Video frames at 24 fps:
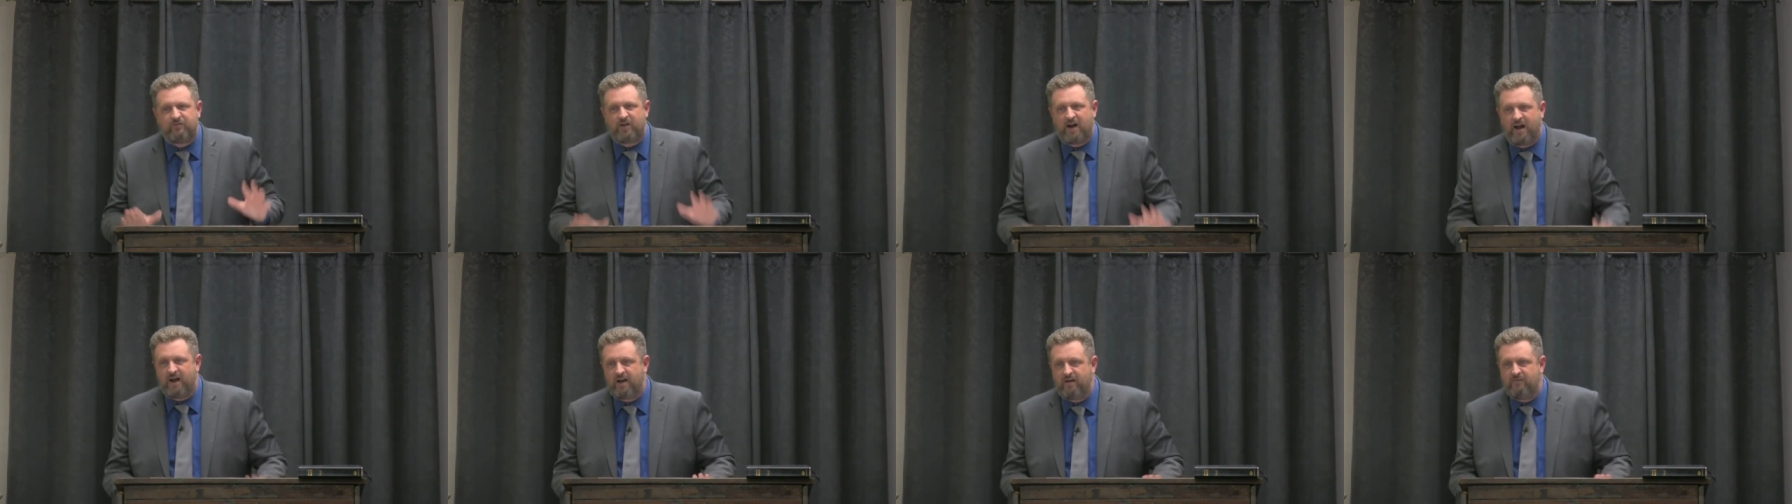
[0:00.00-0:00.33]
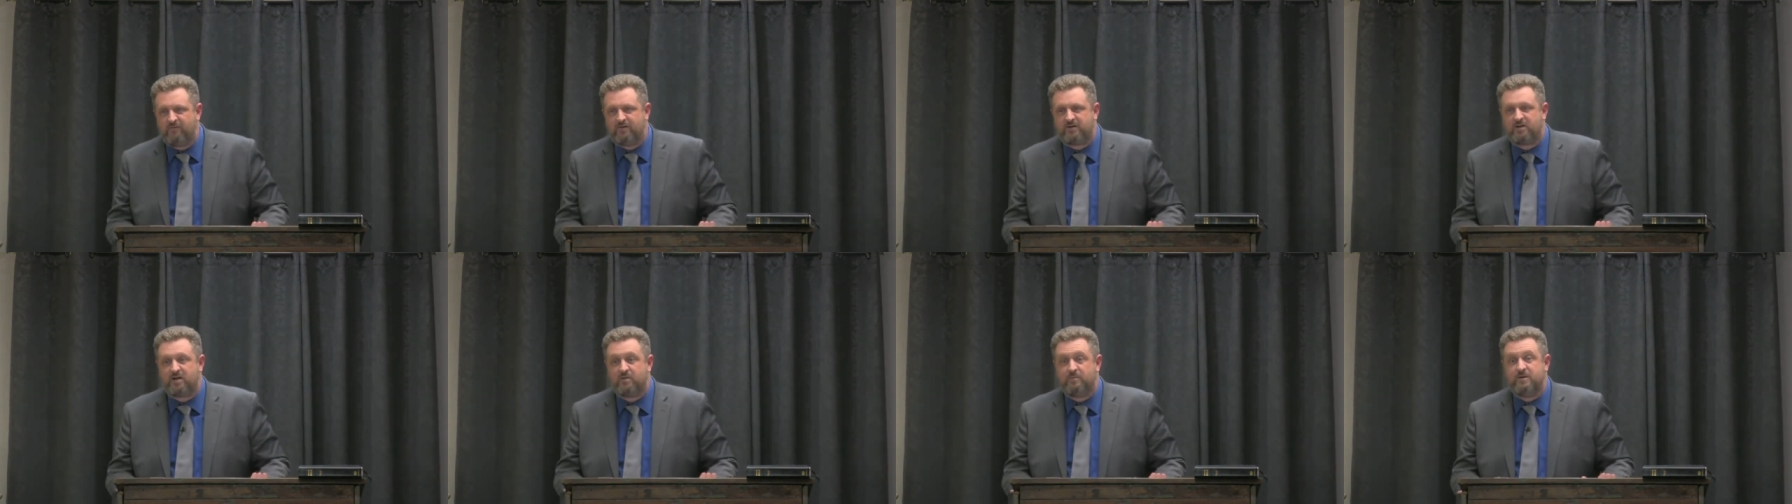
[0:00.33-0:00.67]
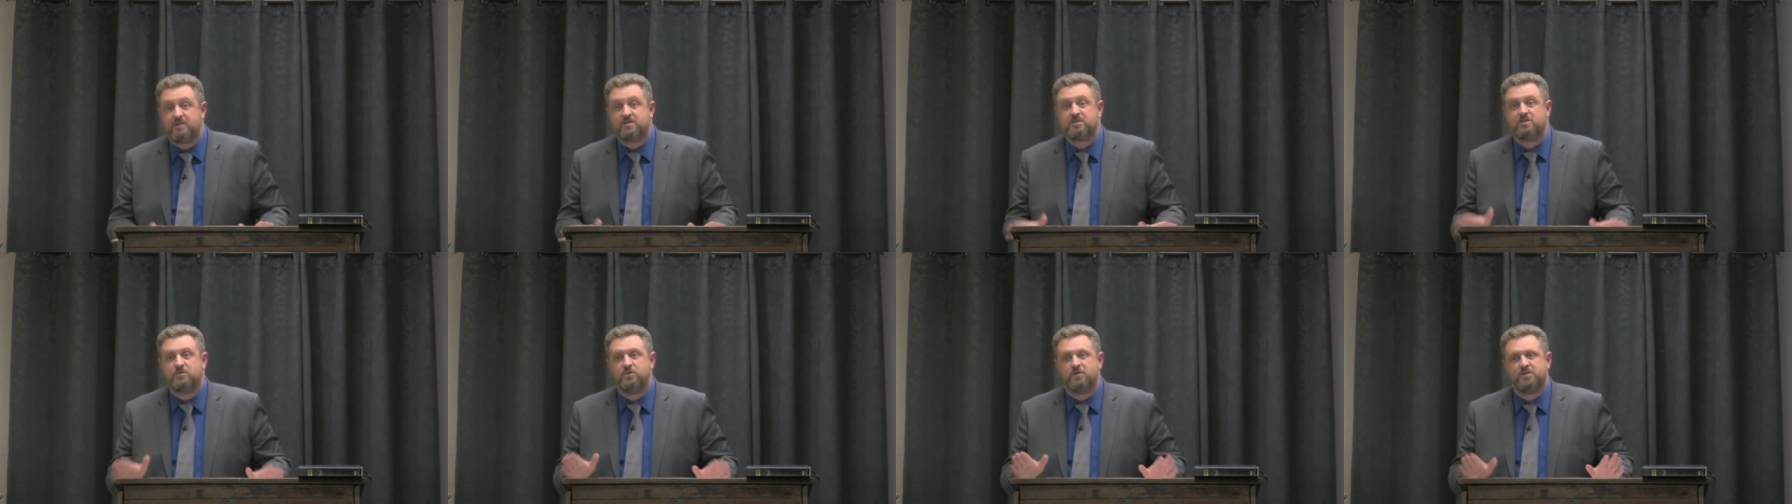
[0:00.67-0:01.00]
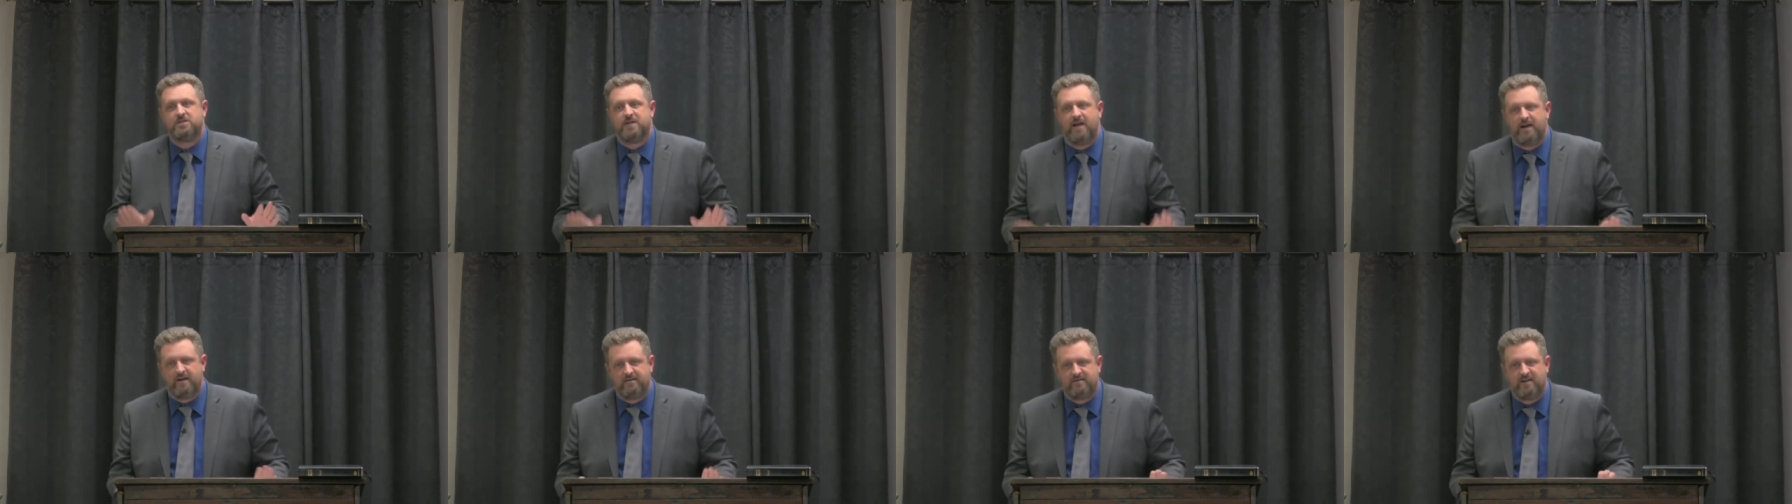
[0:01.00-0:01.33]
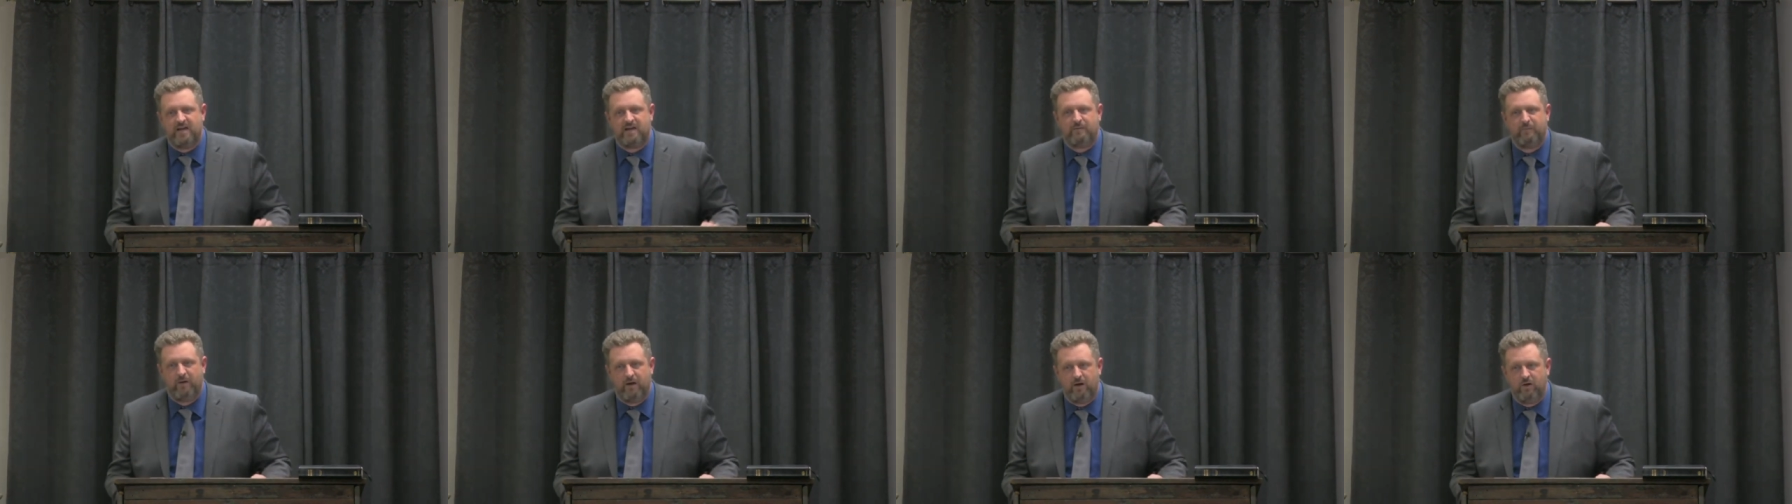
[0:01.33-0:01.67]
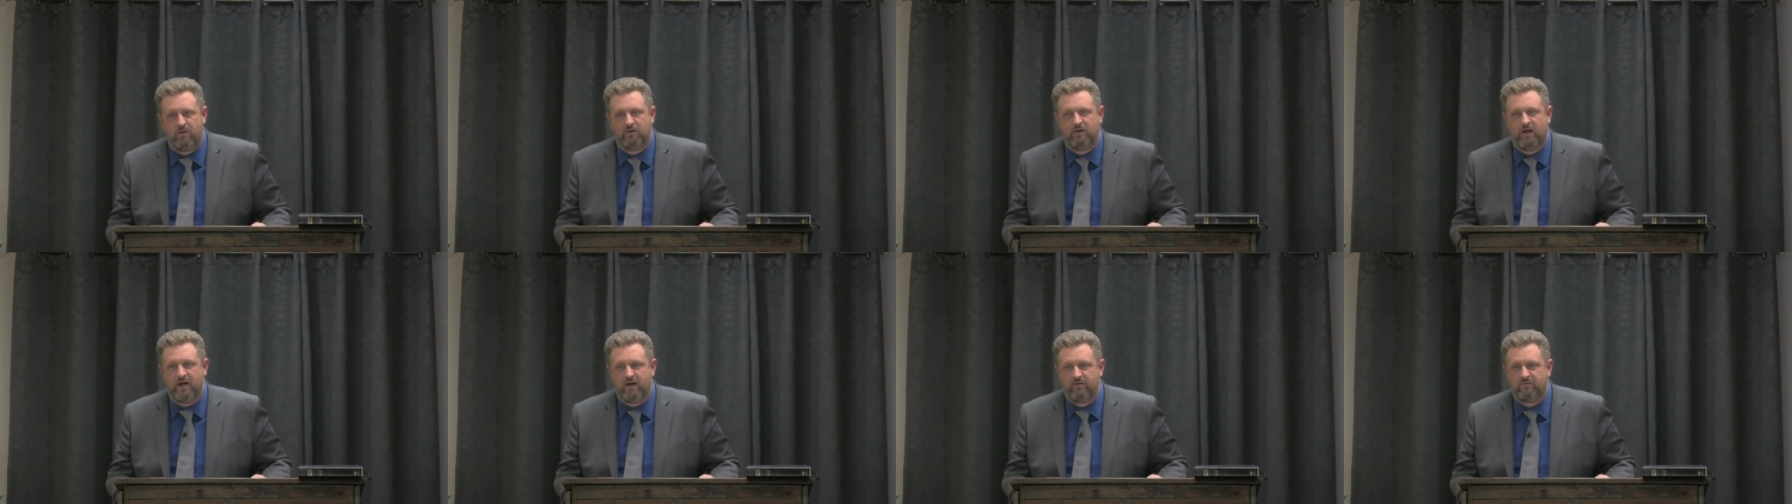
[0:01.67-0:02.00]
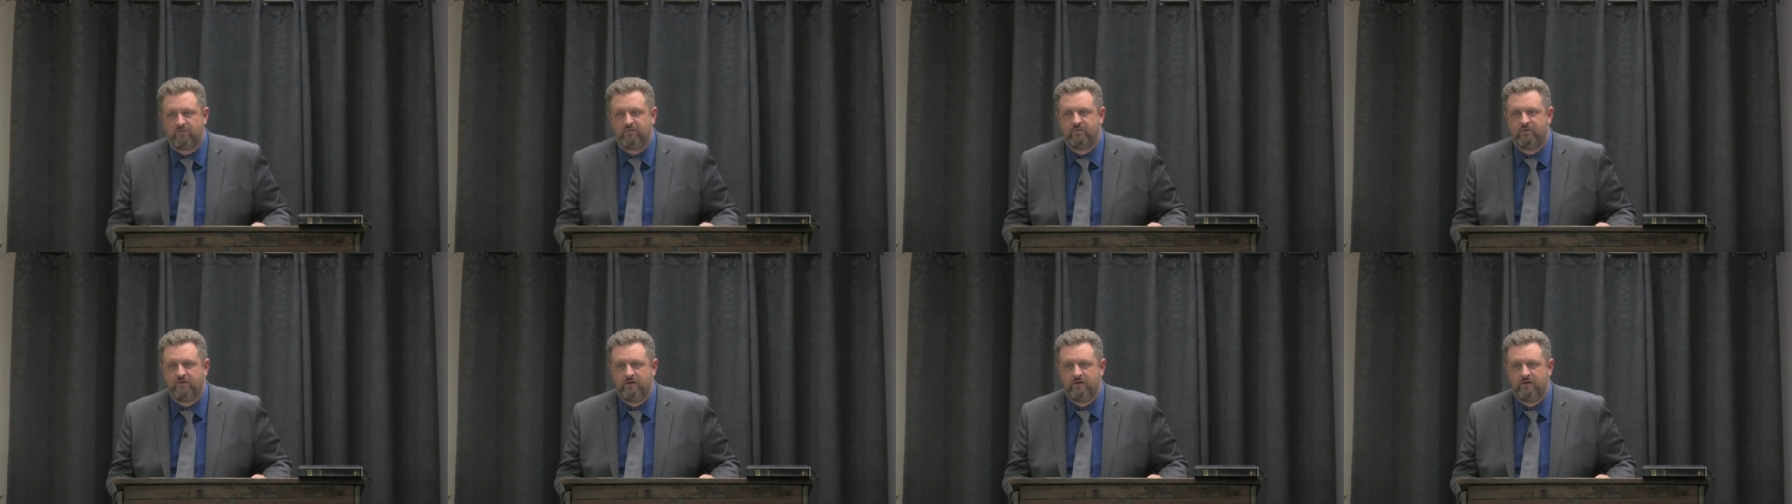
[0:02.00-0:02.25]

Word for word: that I even commit suicide I take my own life